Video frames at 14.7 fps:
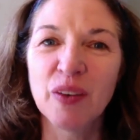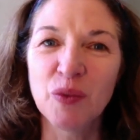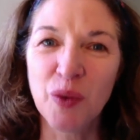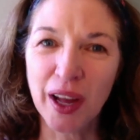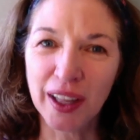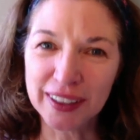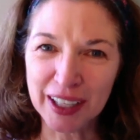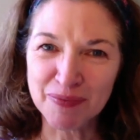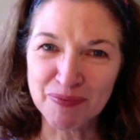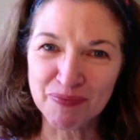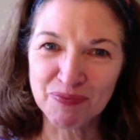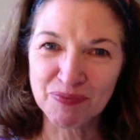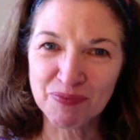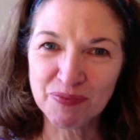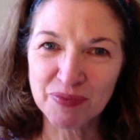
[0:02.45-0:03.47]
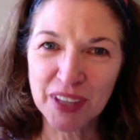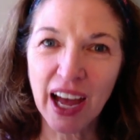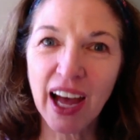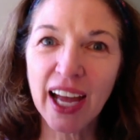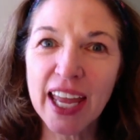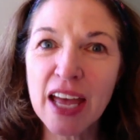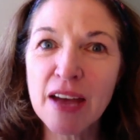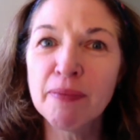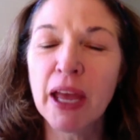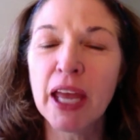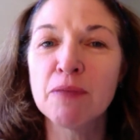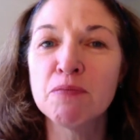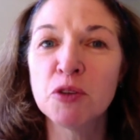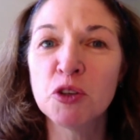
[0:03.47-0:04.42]
Welcome. I am
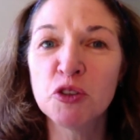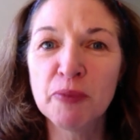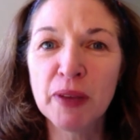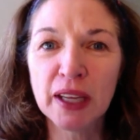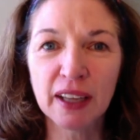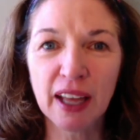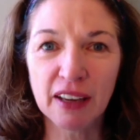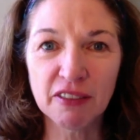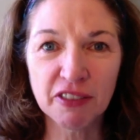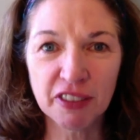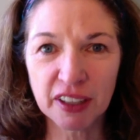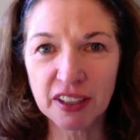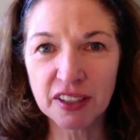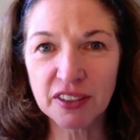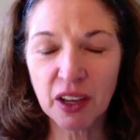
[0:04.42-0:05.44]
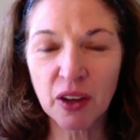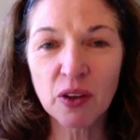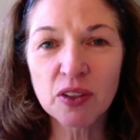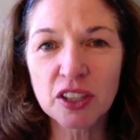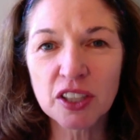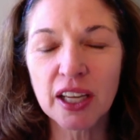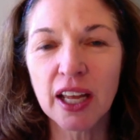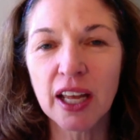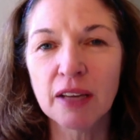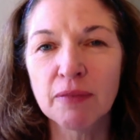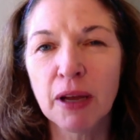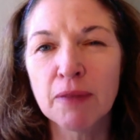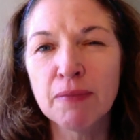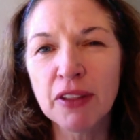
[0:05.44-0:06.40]
a movement and fitness coach, and
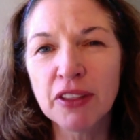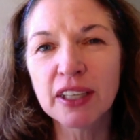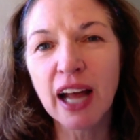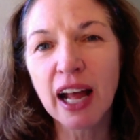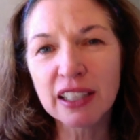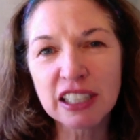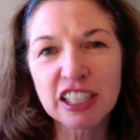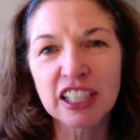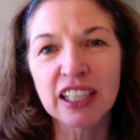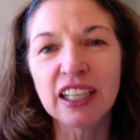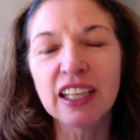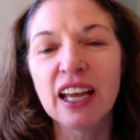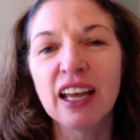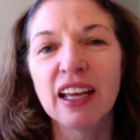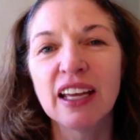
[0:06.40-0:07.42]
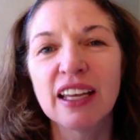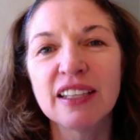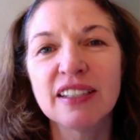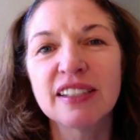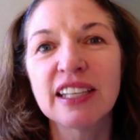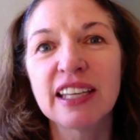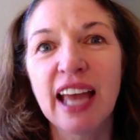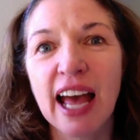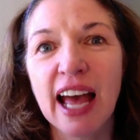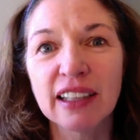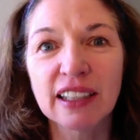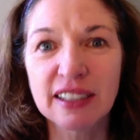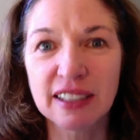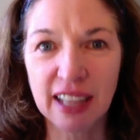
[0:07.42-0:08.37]
my methodology is the
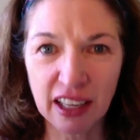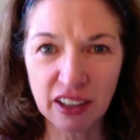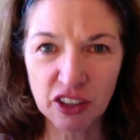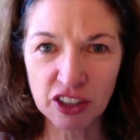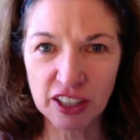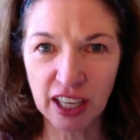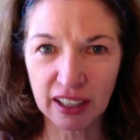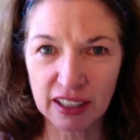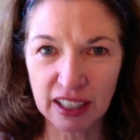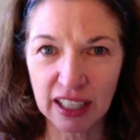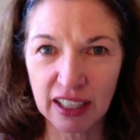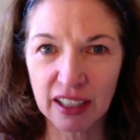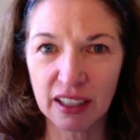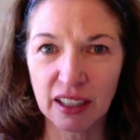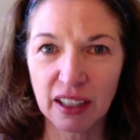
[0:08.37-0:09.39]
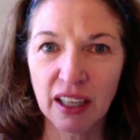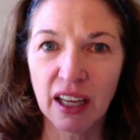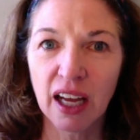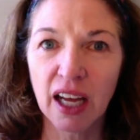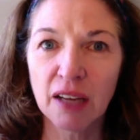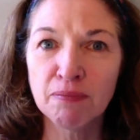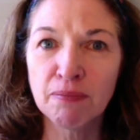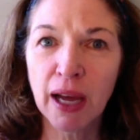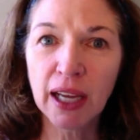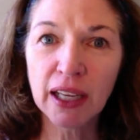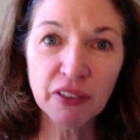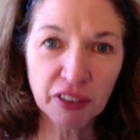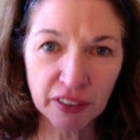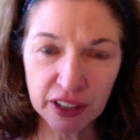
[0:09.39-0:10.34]
Alexander Technique, a
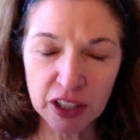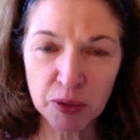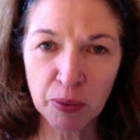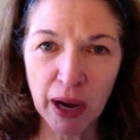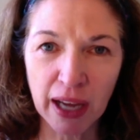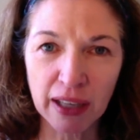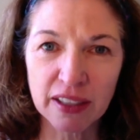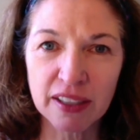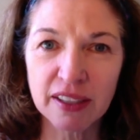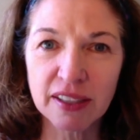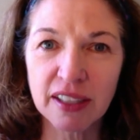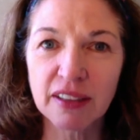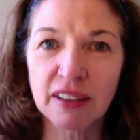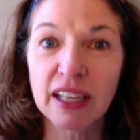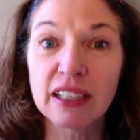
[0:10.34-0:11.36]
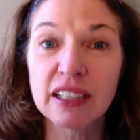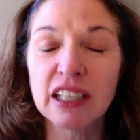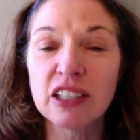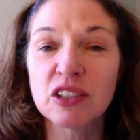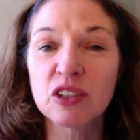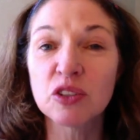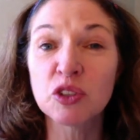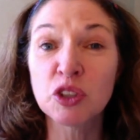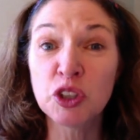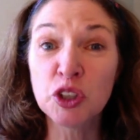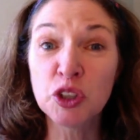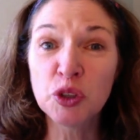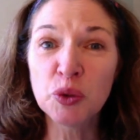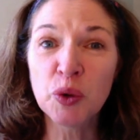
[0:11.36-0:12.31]
mindfulness practice that teaches
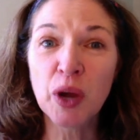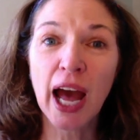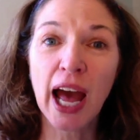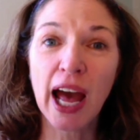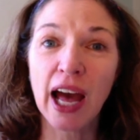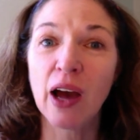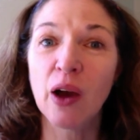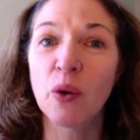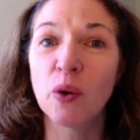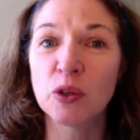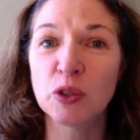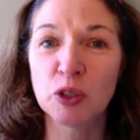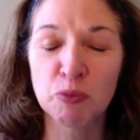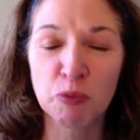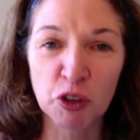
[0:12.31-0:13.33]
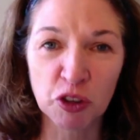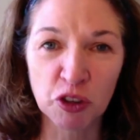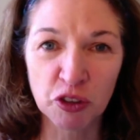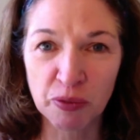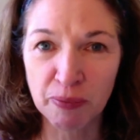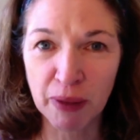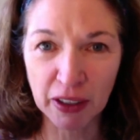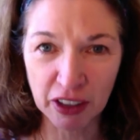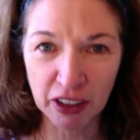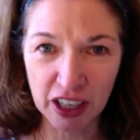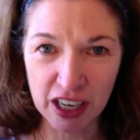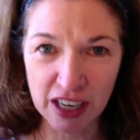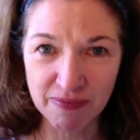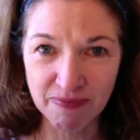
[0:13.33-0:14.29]
you how to move better.